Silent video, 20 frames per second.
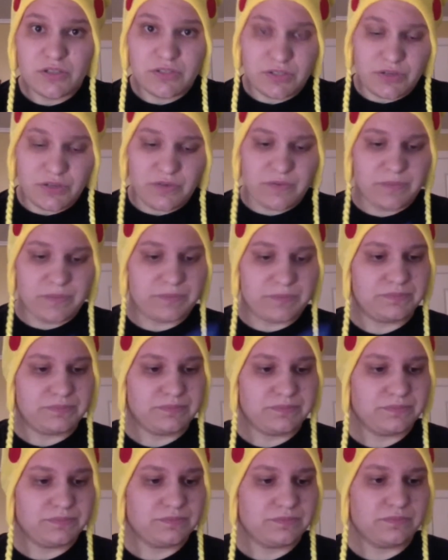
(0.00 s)
So
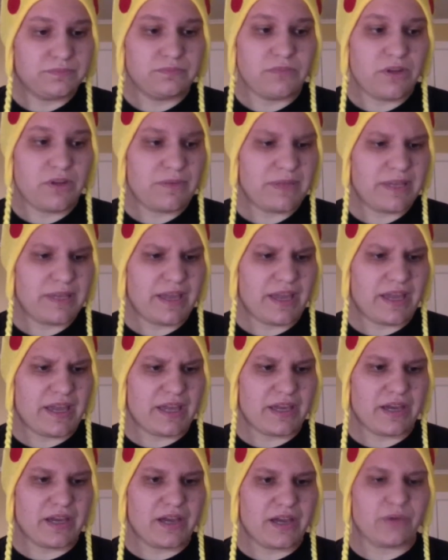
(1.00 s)
probably
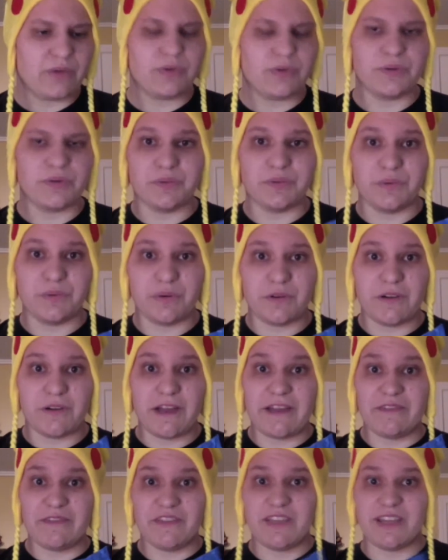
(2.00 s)
a World of
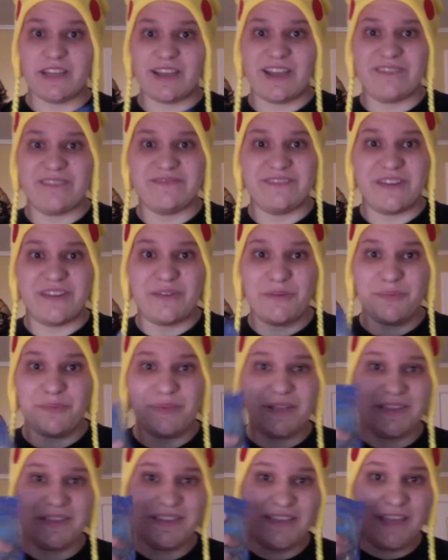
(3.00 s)
Warcraft thing. I never
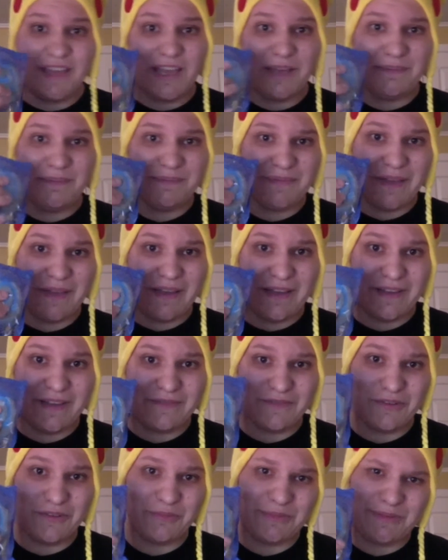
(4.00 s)
played the game.
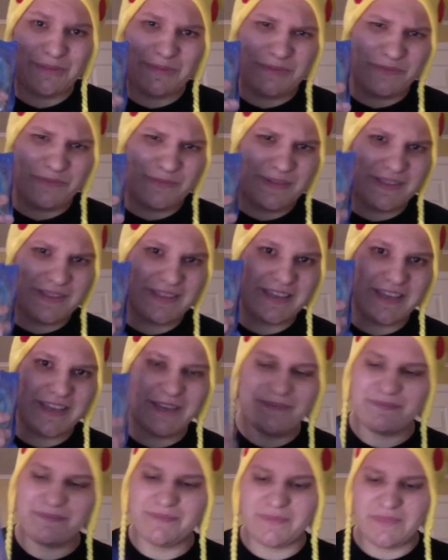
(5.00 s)
I've known people who play the
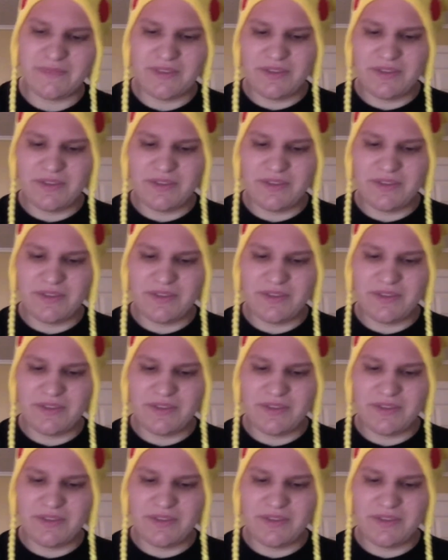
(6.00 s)
game.